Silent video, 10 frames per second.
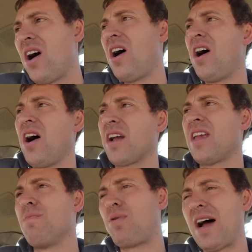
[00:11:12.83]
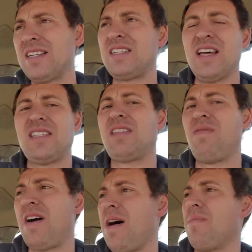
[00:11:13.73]
uh, can process the
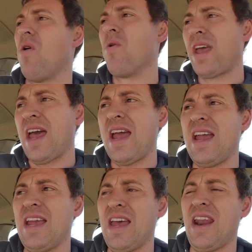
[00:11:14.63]
VOM okay